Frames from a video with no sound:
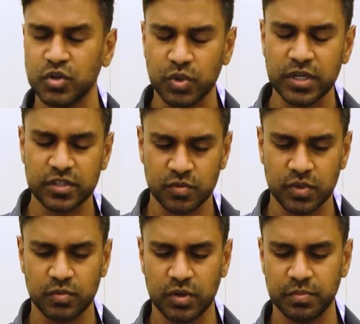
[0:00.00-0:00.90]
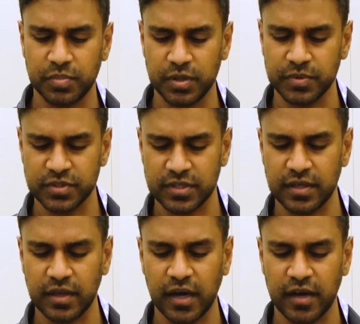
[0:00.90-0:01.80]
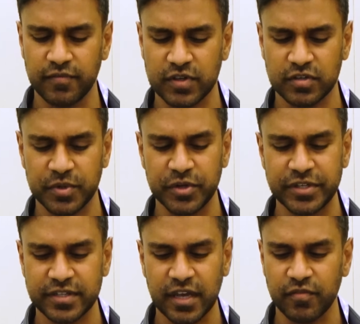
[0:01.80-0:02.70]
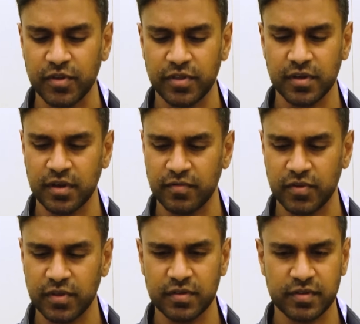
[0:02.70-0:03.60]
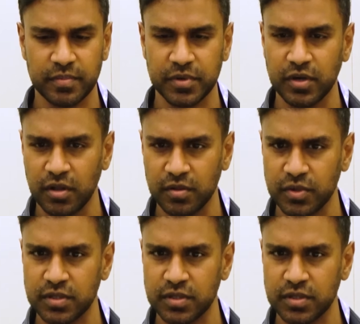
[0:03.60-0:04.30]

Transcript: which one is the one when people say, I've experienced everything and everything is happening all at